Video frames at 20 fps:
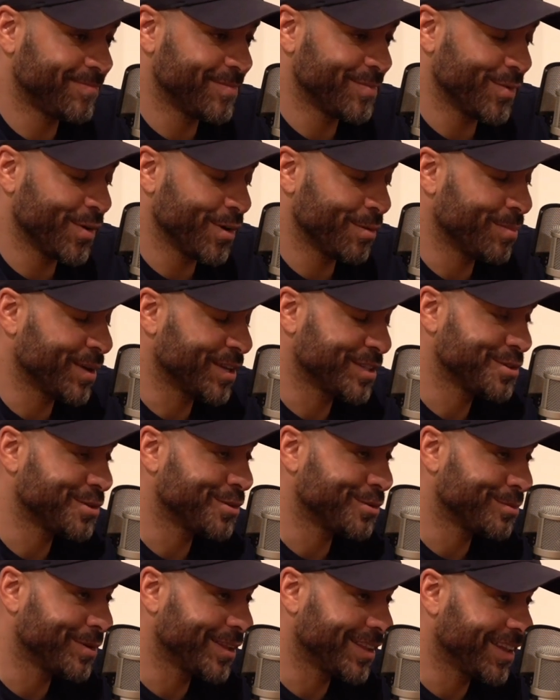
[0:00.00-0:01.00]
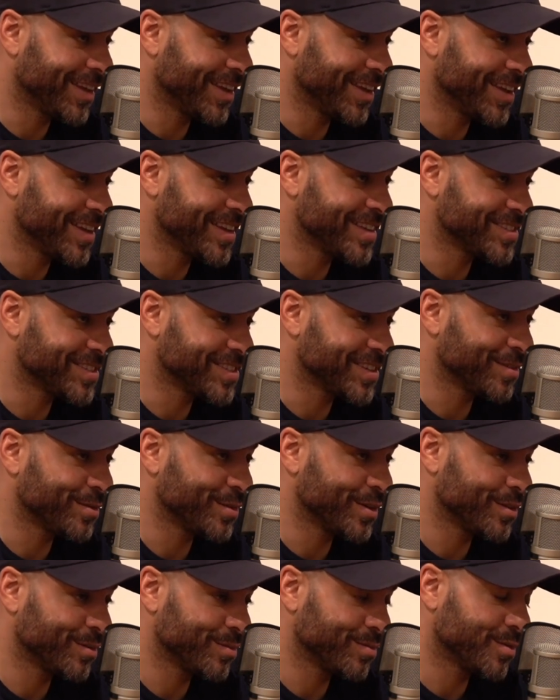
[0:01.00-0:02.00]
what a big tournament that it is. So
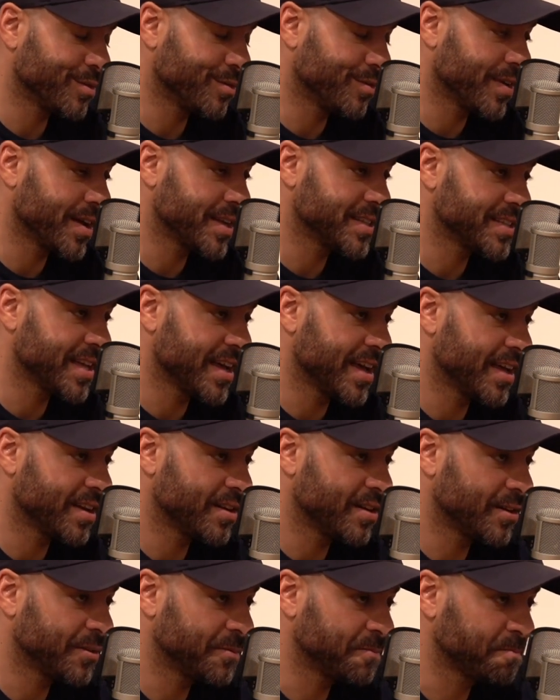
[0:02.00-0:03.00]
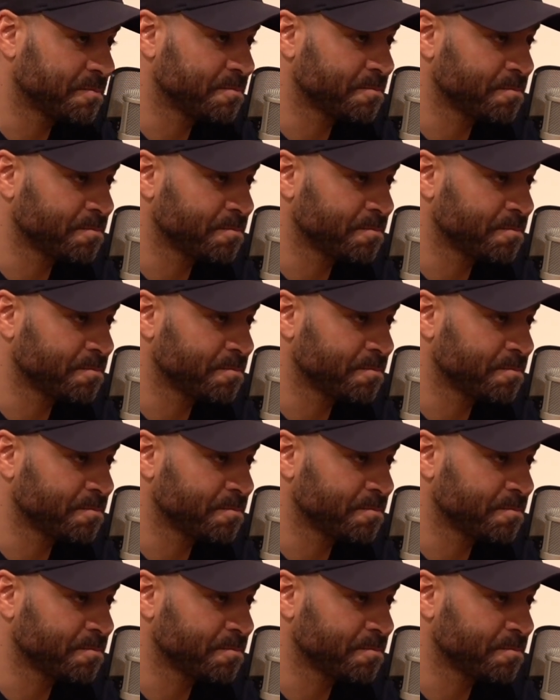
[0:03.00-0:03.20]
we'll face that head on.